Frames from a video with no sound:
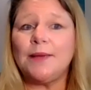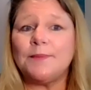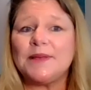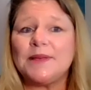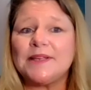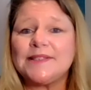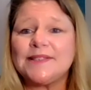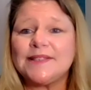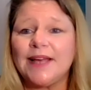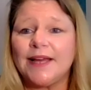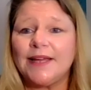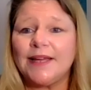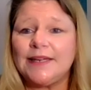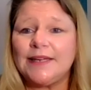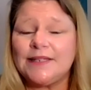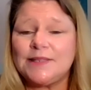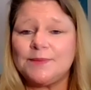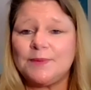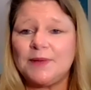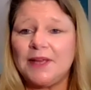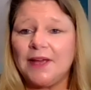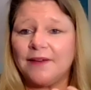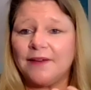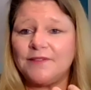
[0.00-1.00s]
am excited
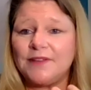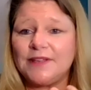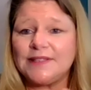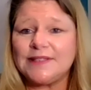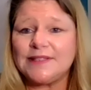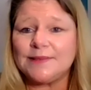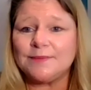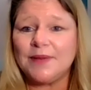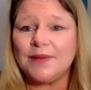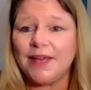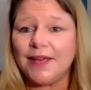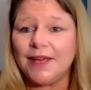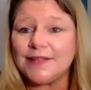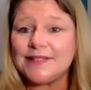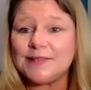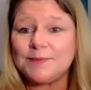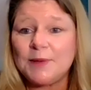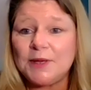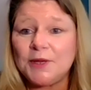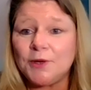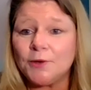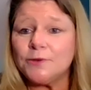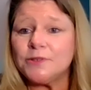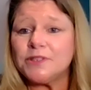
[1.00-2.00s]
to be having some guest
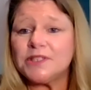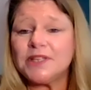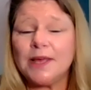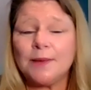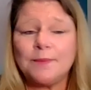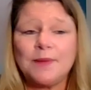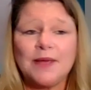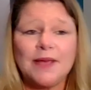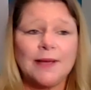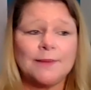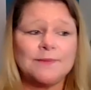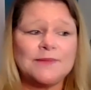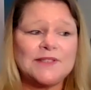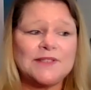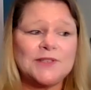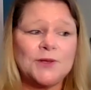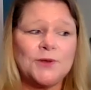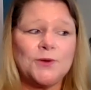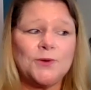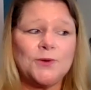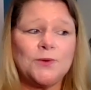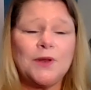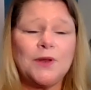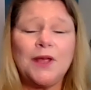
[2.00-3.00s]
speakers coming up
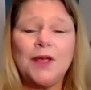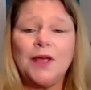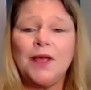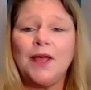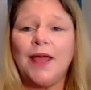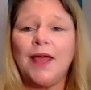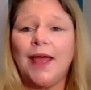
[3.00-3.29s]
soon.